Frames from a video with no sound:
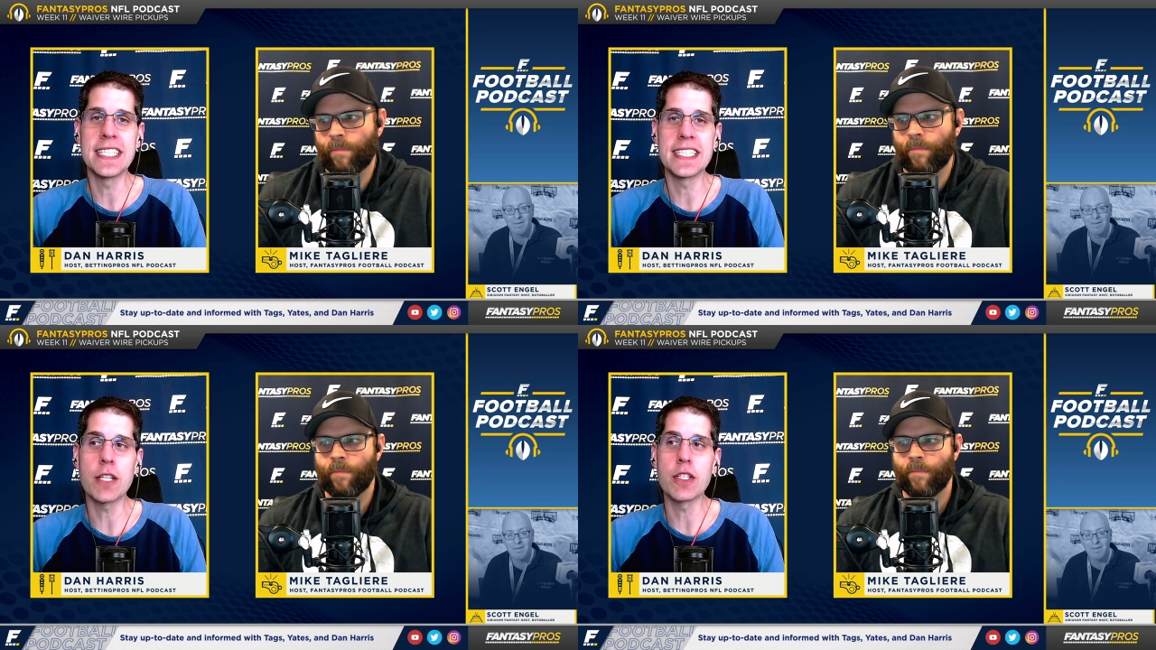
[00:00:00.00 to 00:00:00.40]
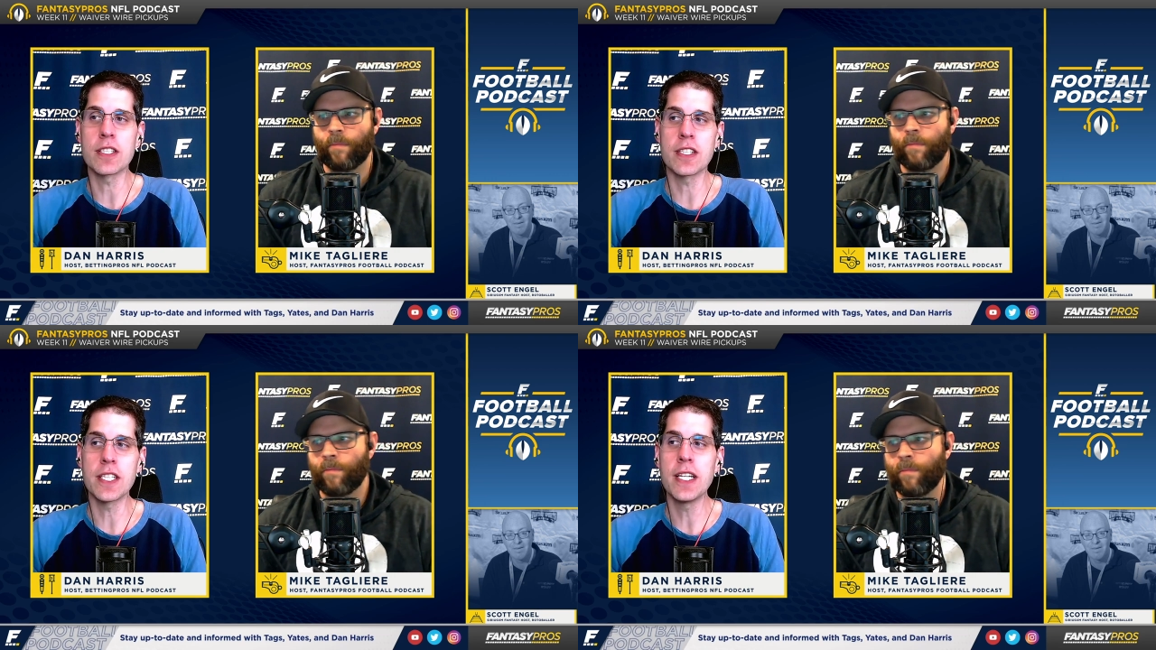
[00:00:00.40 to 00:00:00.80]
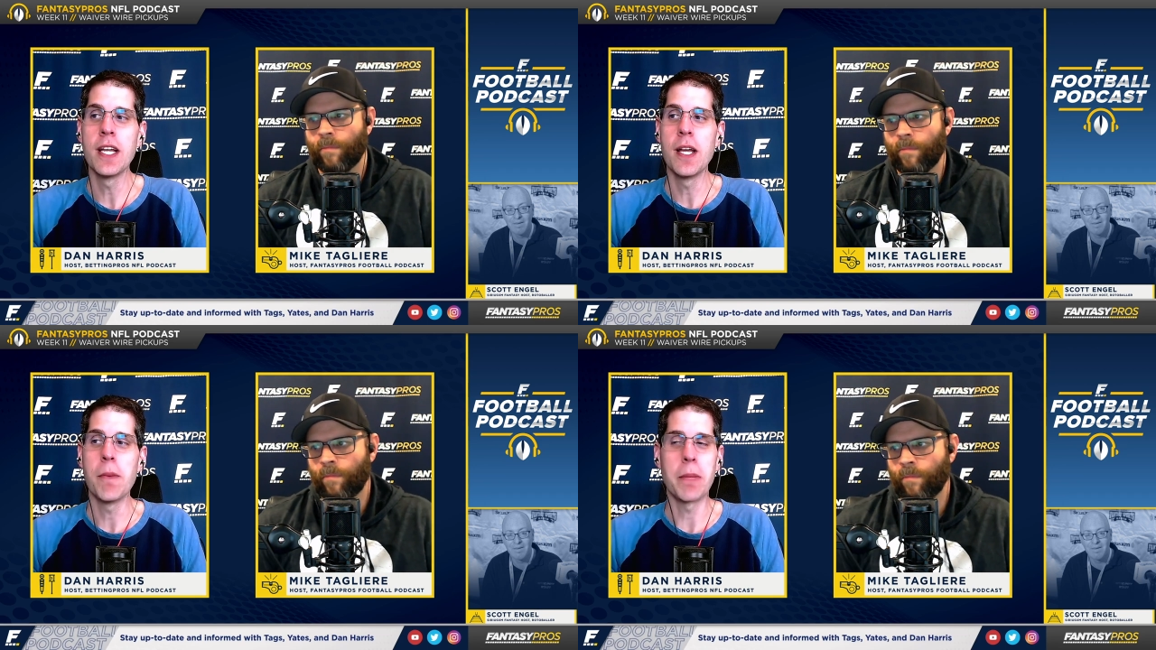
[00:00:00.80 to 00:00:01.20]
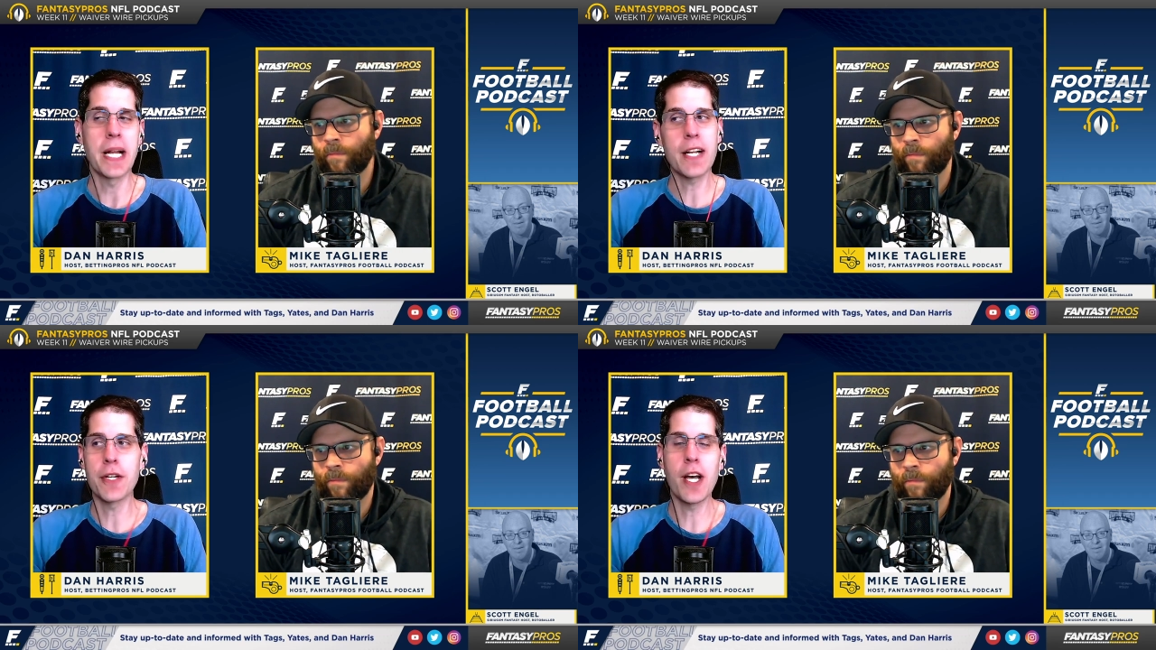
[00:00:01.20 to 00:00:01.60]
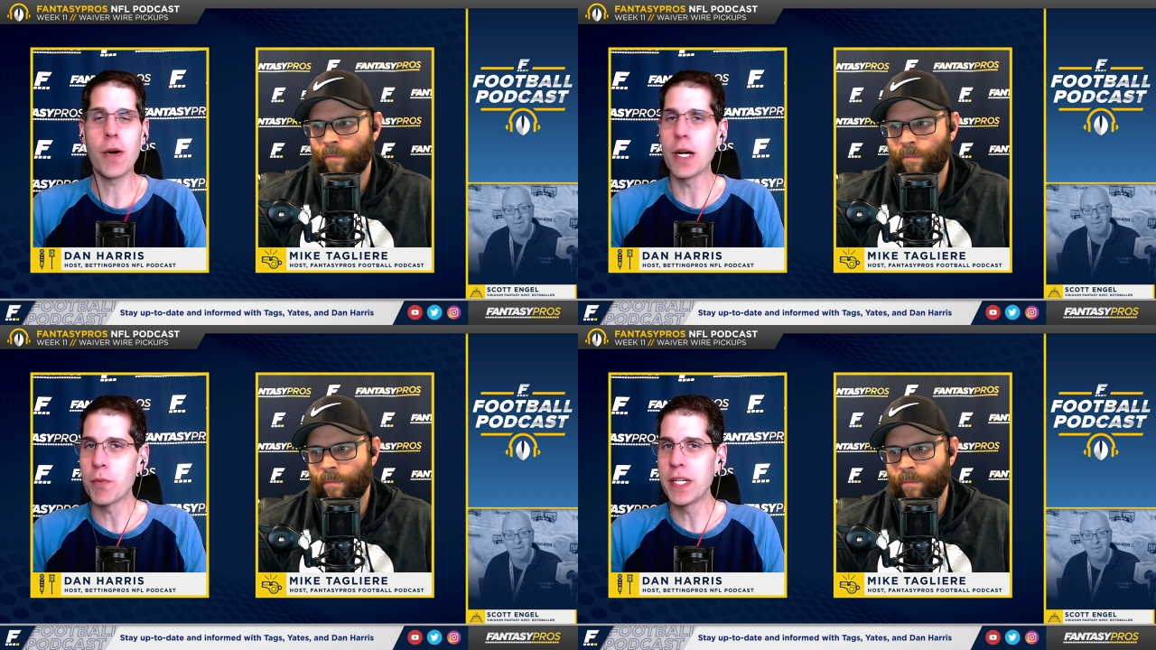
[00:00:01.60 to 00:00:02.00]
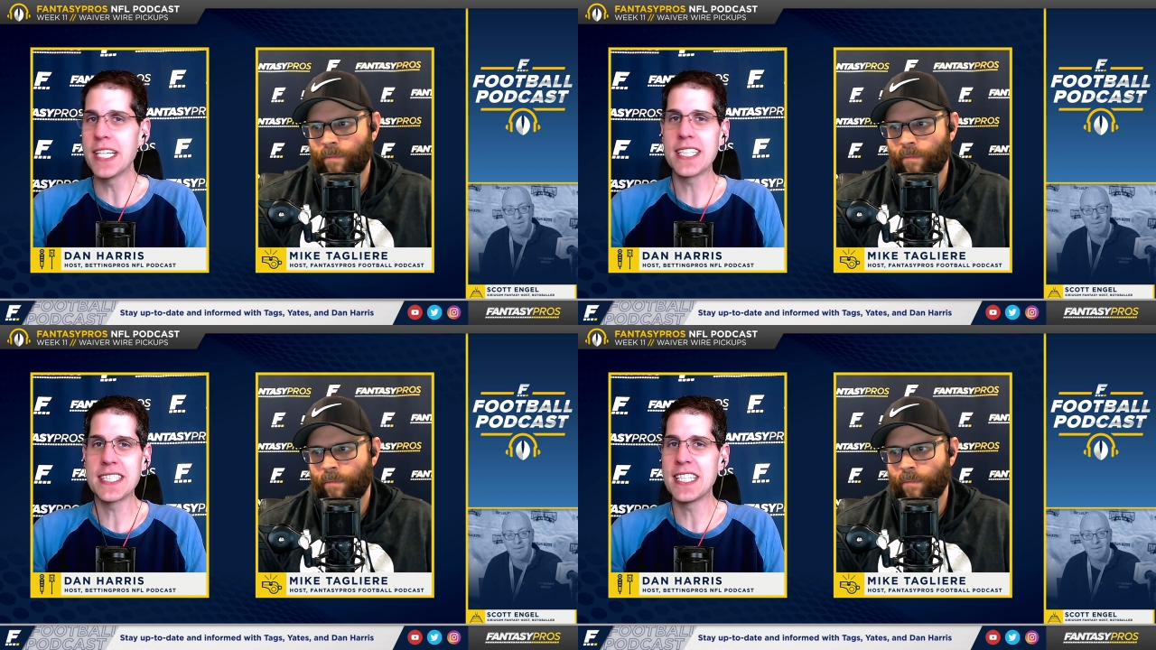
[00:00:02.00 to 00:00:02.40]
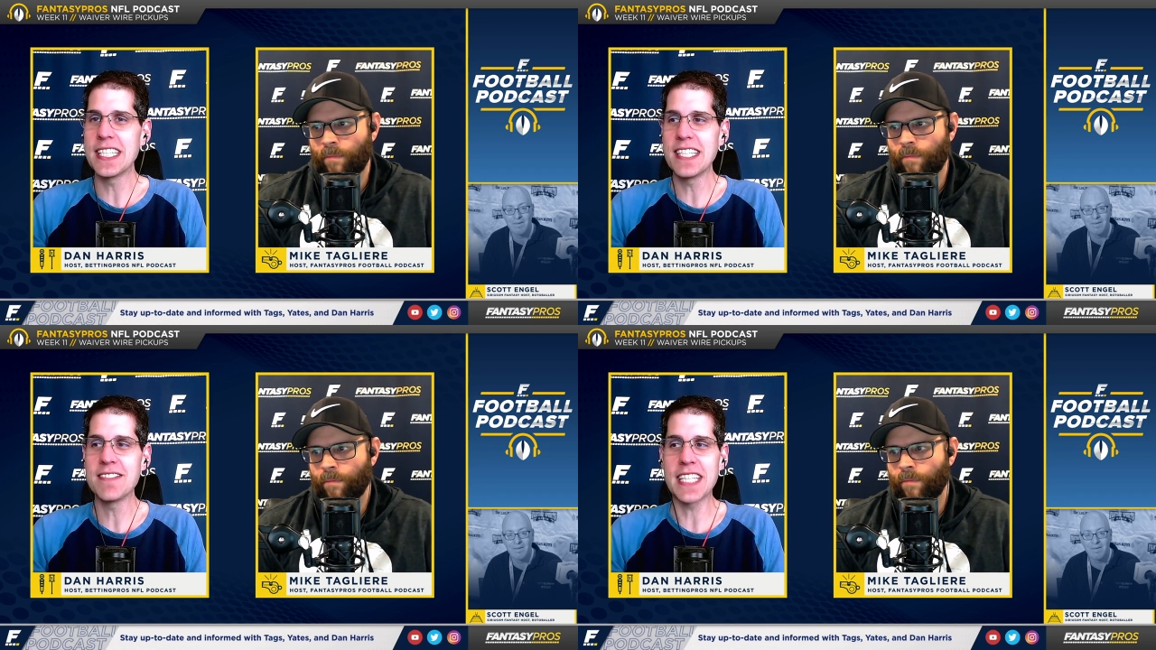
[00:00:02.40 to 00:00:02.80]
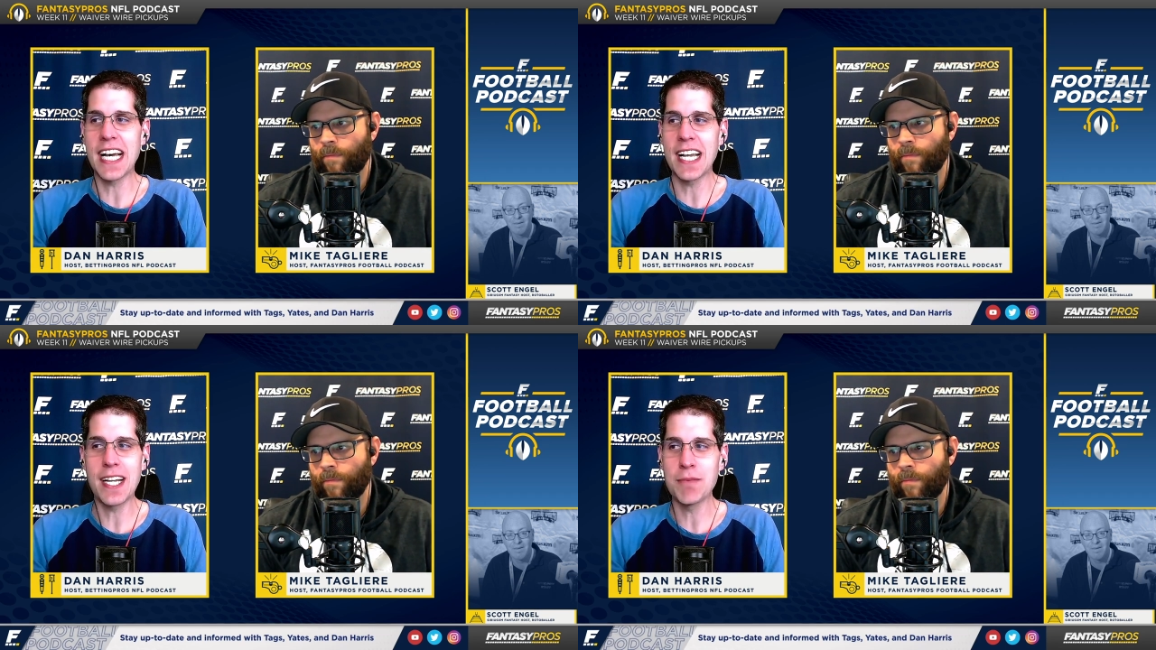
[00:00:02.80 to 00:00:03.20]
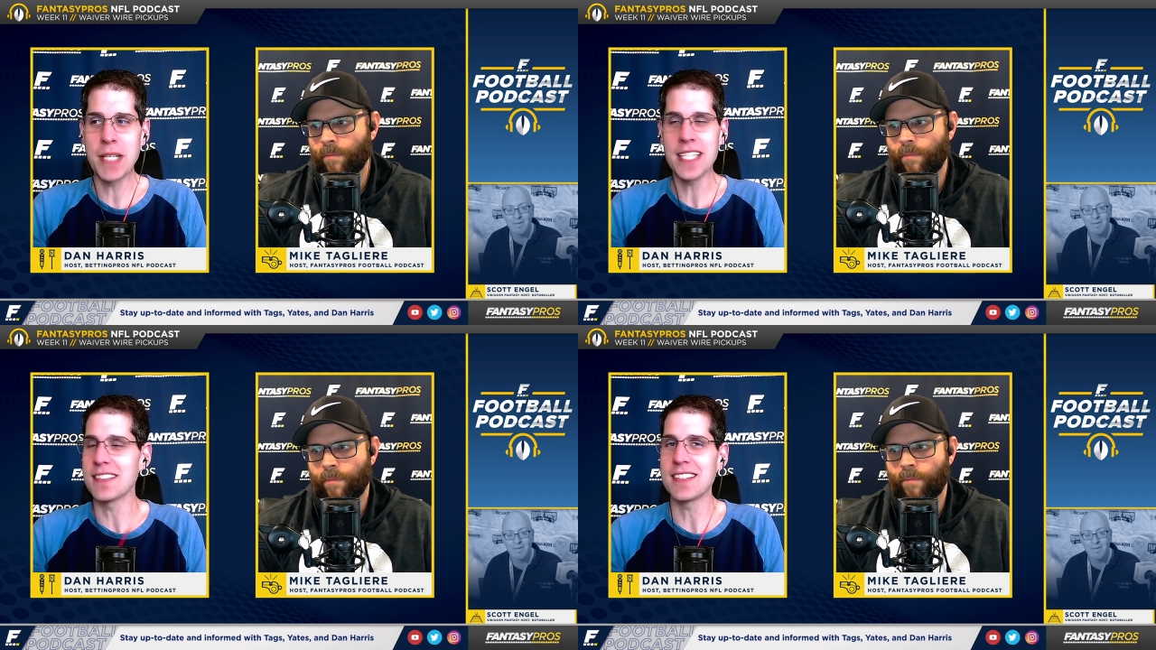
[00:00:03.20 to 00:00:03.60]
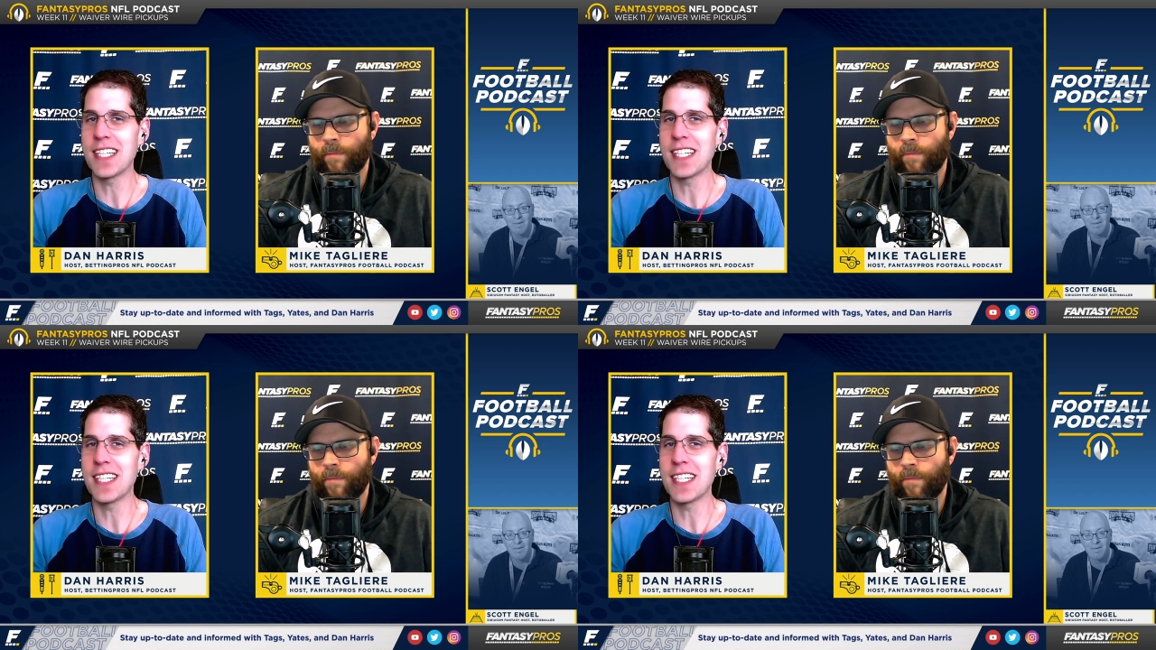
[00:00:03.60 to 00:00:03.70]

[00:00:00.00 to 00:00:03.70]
Speaker 1: his outlook looked good. But I don't know. Reading the tea leaves, I, I'm not...